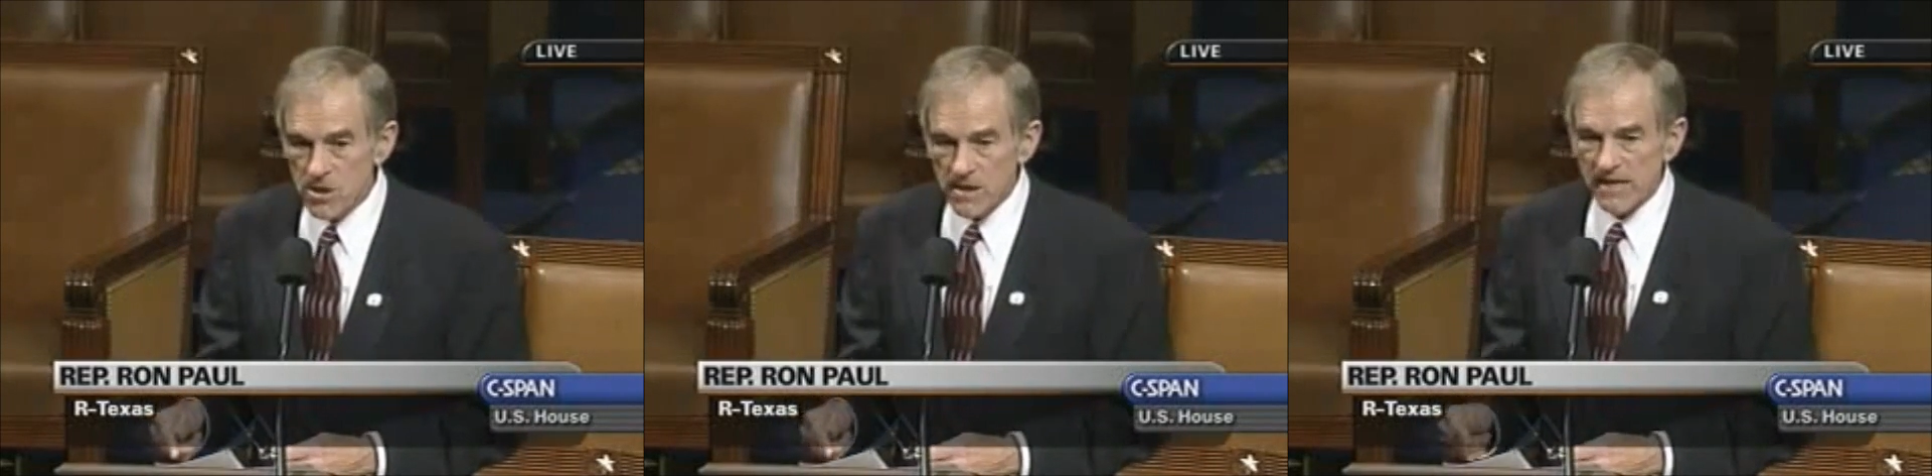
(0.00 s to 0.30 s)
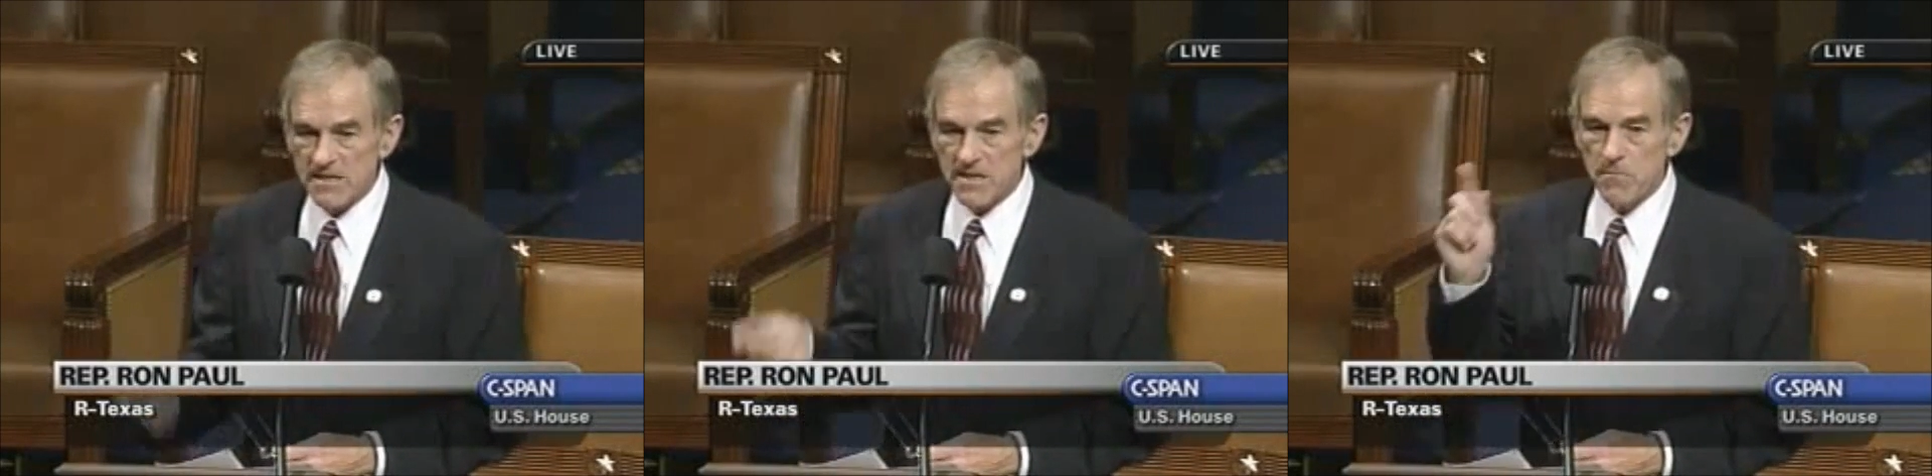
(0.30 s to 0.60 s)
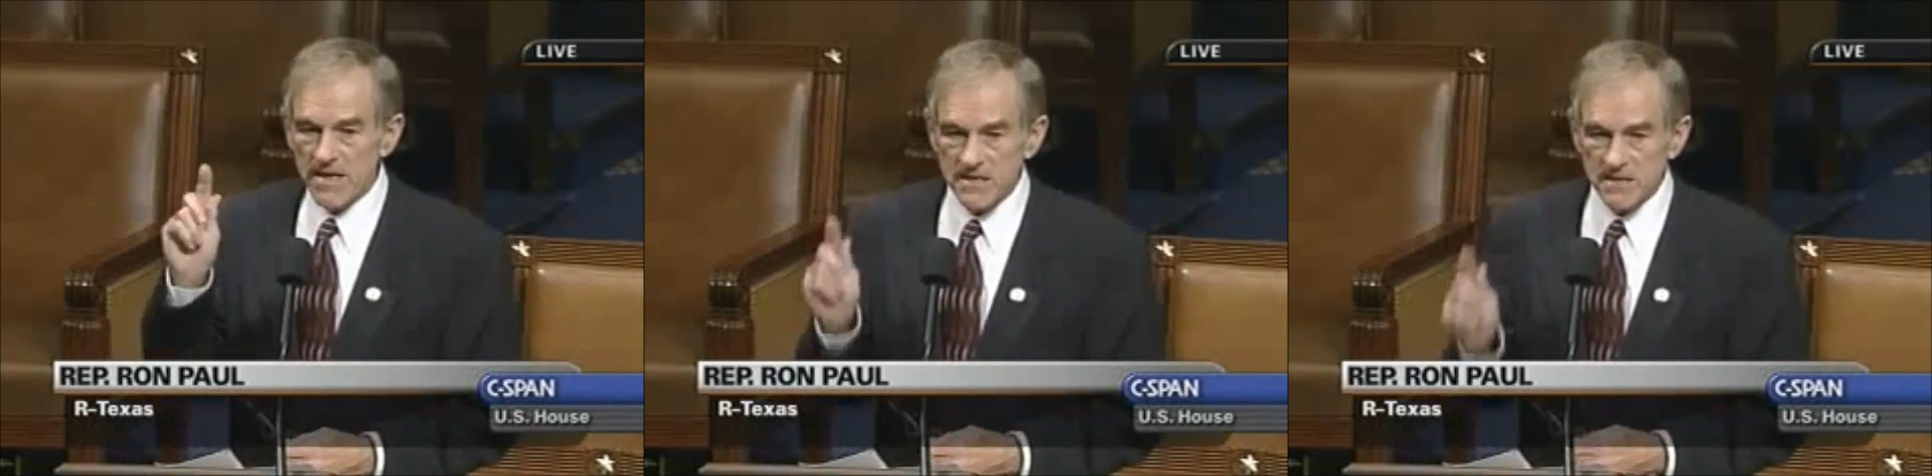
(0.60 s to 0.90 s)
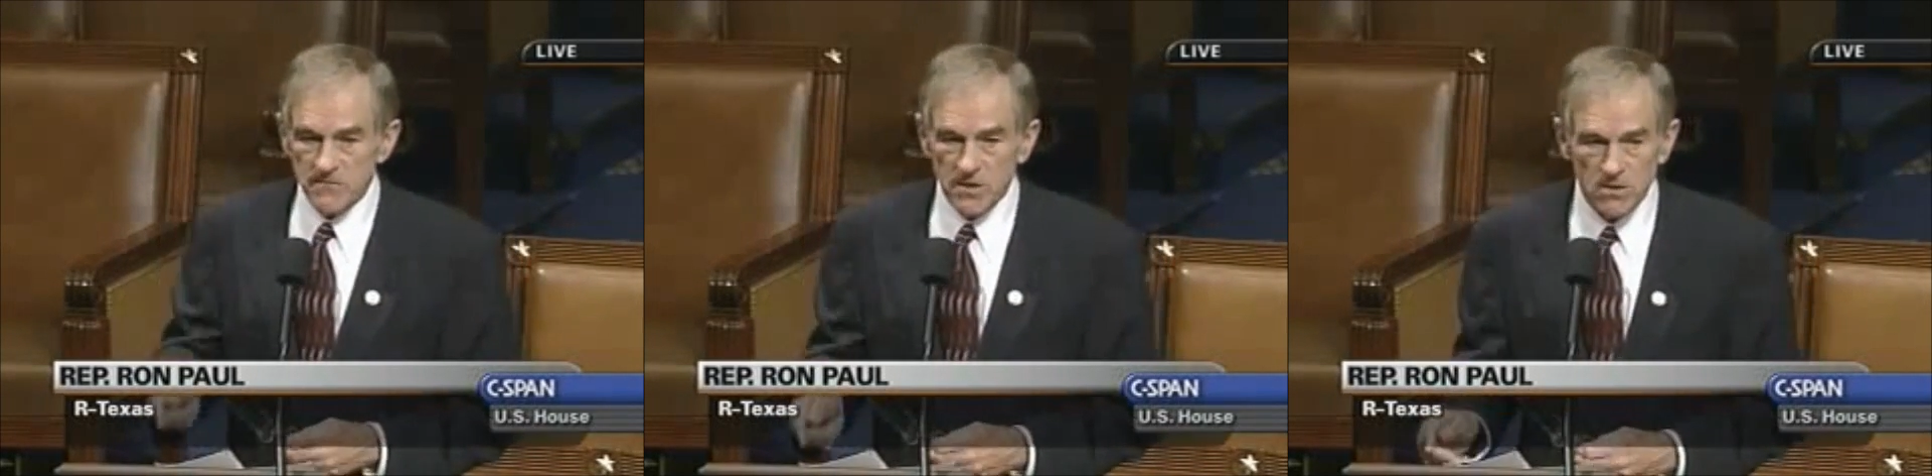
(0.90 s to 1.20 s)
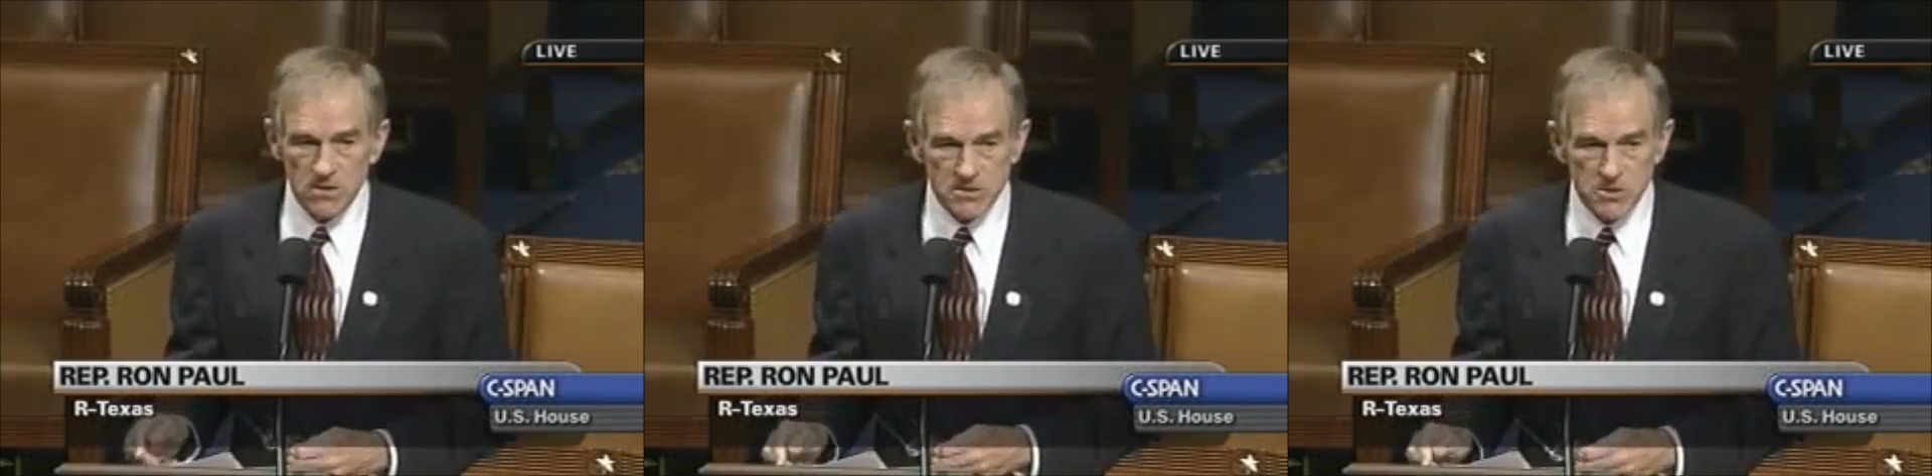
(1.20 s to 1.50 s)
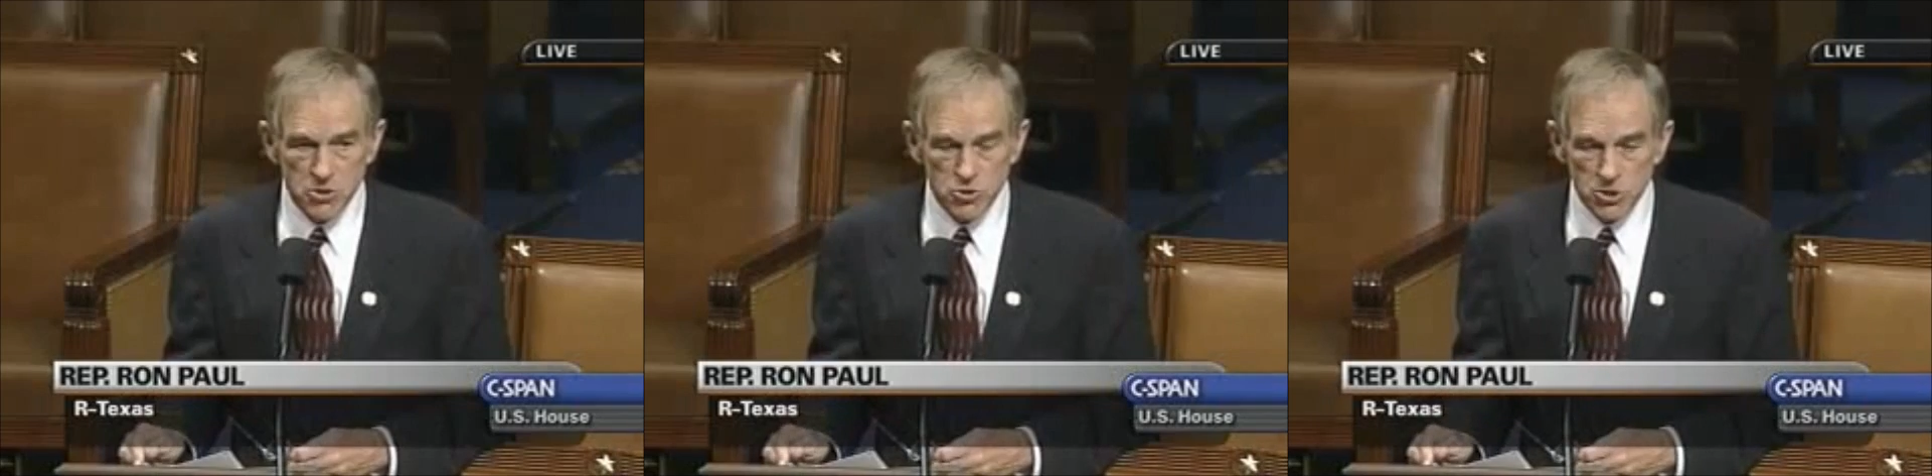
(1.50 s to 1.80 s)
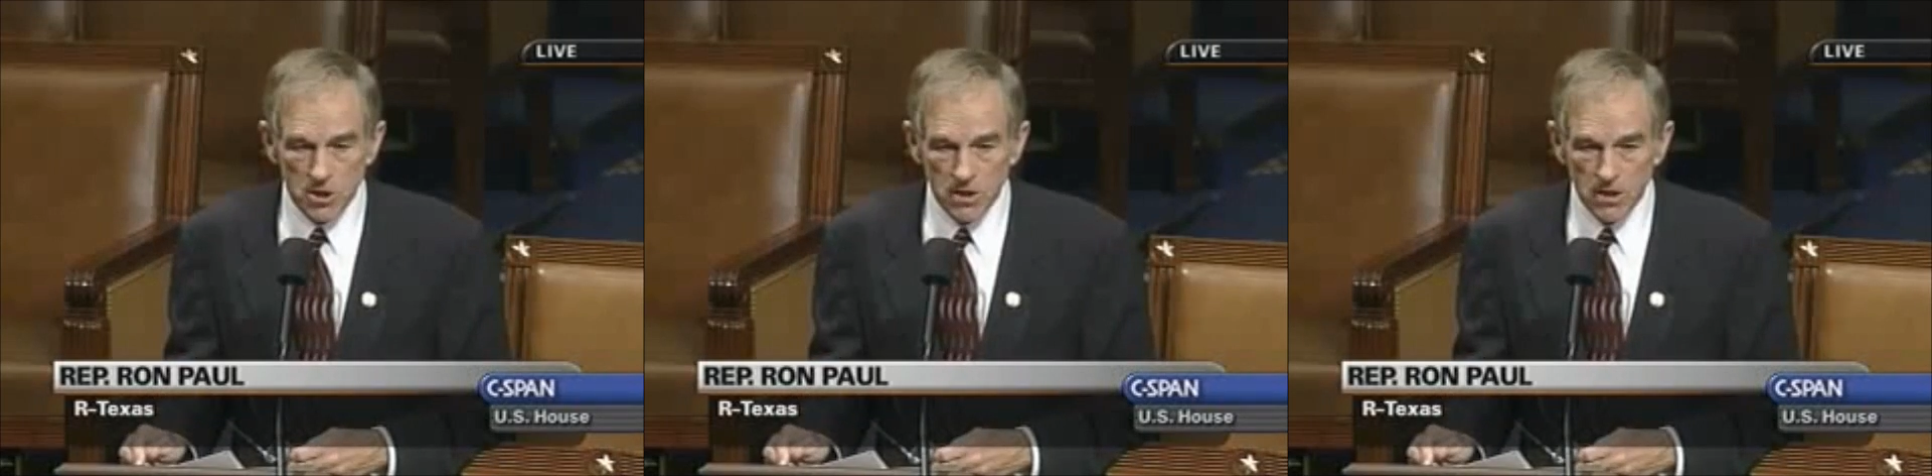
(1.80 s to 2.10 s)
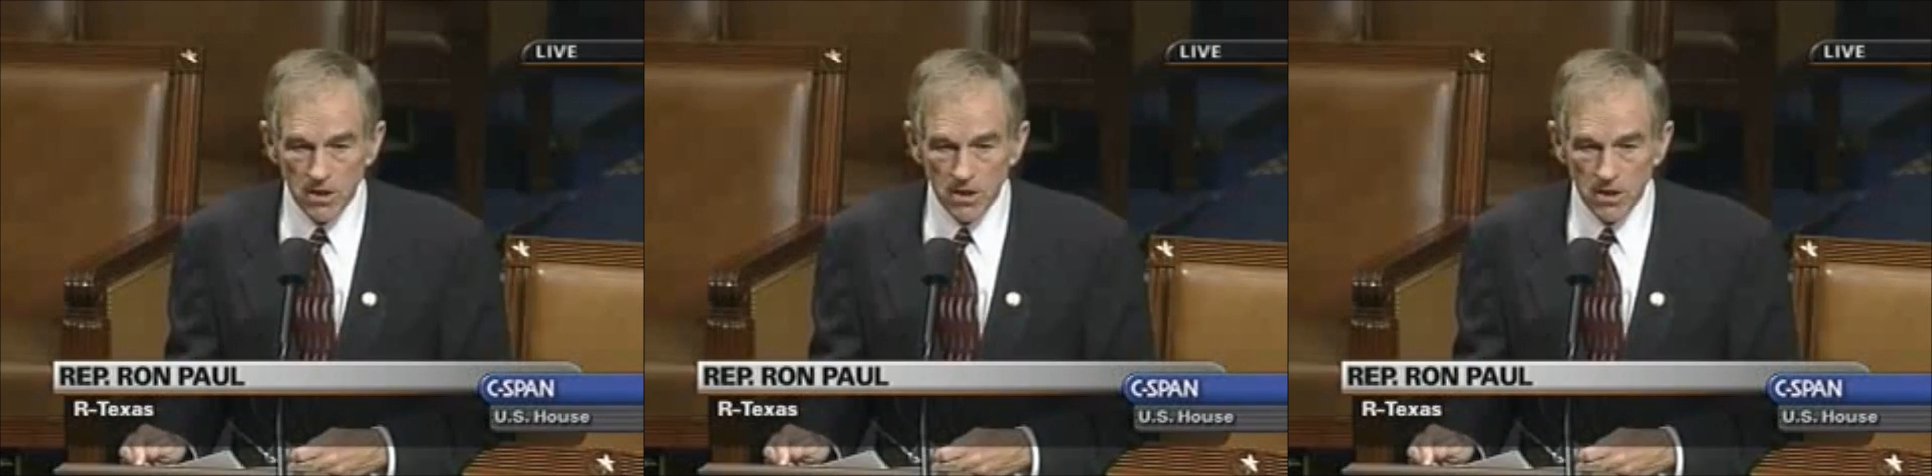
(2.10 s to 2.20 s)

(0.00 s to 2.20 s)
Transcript: That's the message of the Constitution.